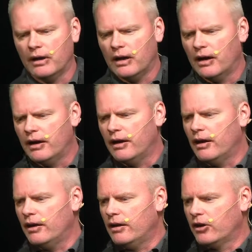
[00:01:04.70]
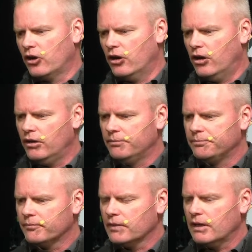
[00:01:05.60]
uh, a girl,
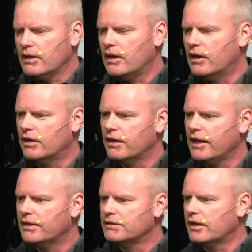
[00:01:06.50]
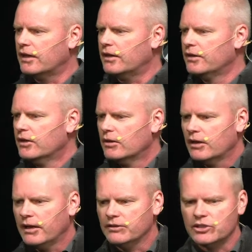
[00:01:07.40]
uh, and, uh,
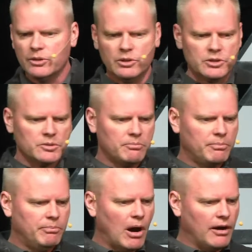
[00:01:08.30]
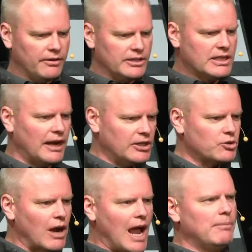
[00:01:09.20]
and she was part of this kind of
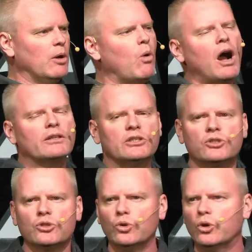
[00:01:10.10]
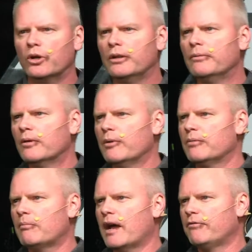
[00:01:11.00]
tribe that walked to school
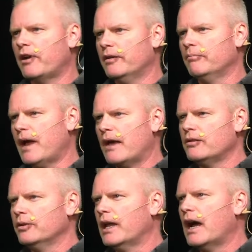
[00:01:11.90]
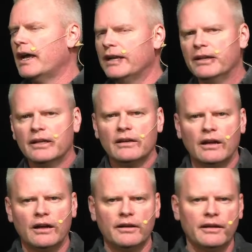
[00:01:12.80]
with my friend Matthew and I.
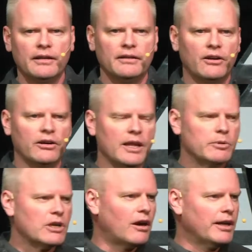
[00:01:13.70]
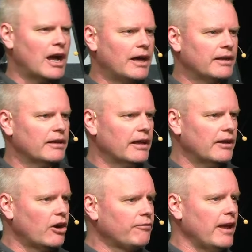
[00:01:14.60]
Uh, her name was Ariana,
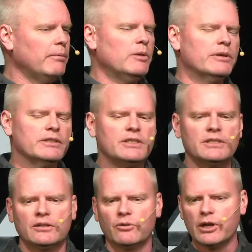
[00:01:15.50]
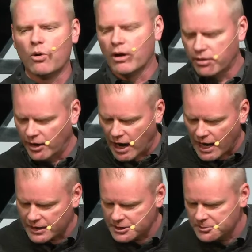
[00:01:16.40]
and her family was Greek
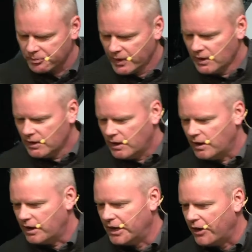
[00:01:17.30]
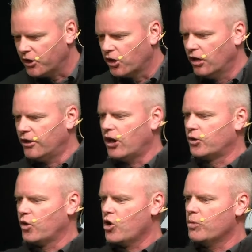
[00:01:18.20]
Orthodox. another girl in our
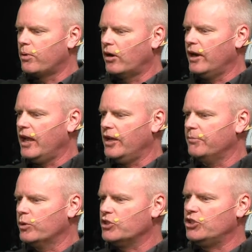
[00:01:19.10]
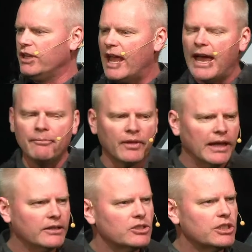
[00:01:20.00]
group, her name was Jeanette,
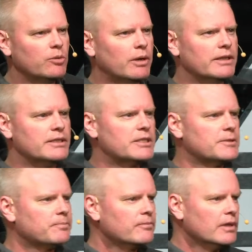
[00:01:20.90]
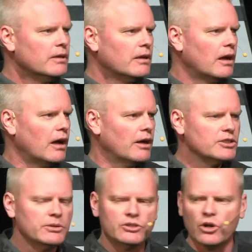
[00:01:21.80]
and she was,
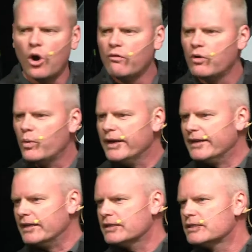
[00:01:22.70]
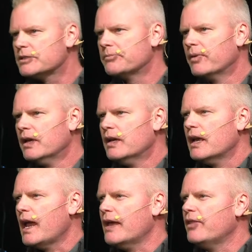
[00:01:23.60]
she was Jehovah Witness.
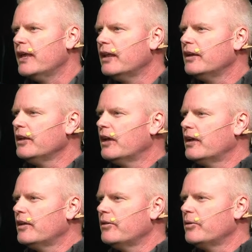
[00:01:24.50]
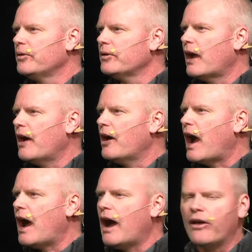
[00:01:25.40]
And then
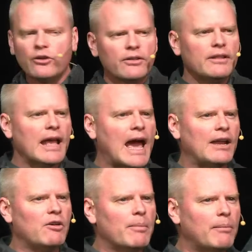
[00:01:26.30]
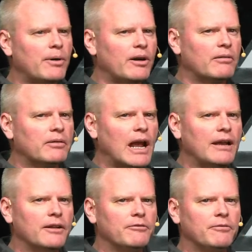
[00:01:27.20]
other than that, I remember kind
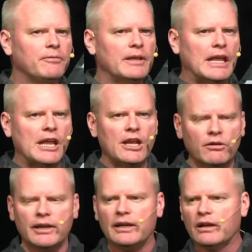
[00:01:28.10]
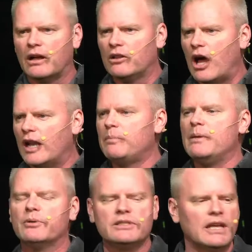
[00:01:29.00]
of hearing a lot of
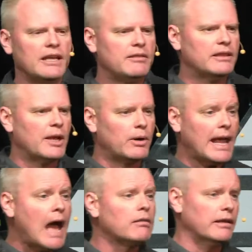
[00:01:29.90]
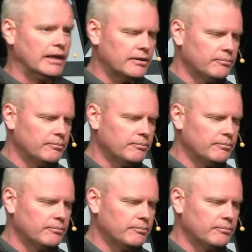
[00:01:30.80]
people say that they were Catholic.